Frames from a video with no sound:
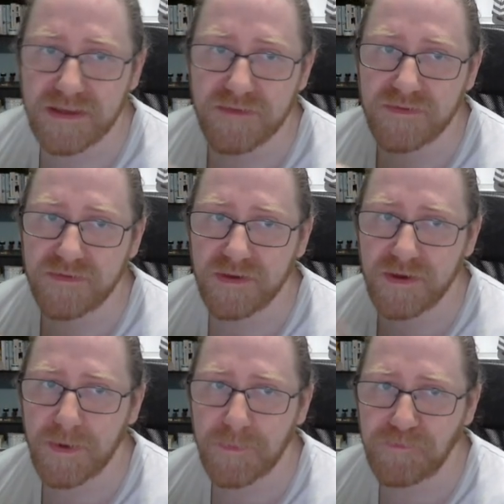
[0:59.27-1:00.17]

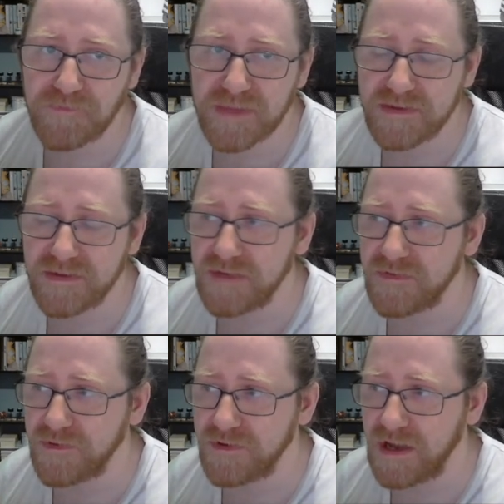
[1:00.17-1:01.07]

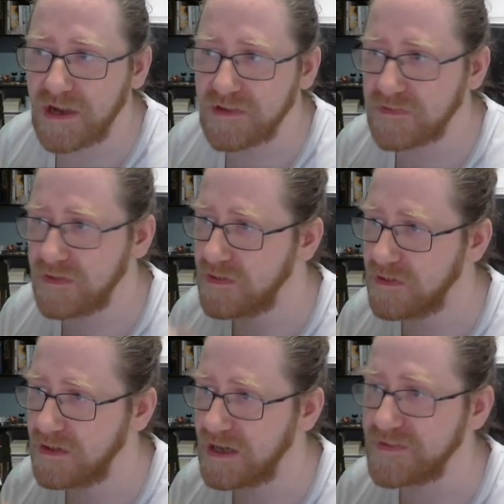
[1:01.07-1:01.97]
gives your guys
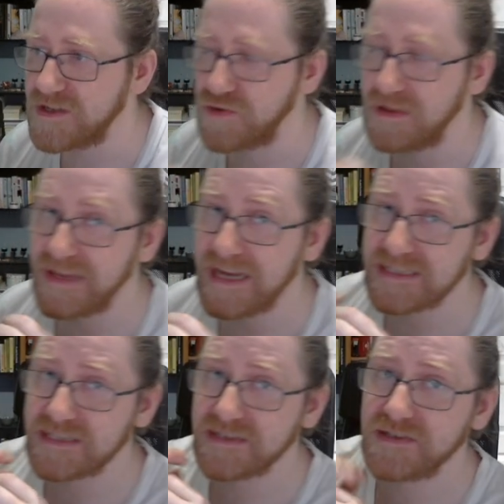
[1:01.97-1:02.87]
additional
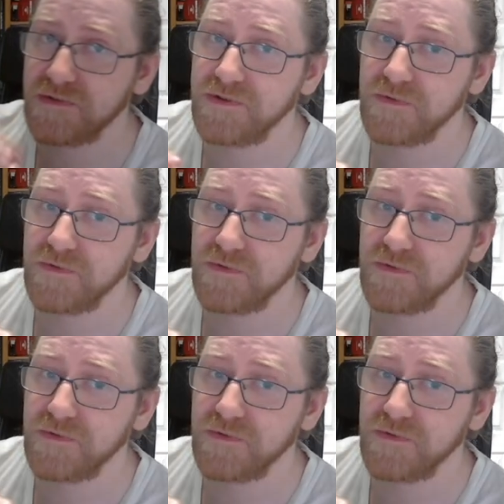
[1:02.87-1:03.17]
attacks. So you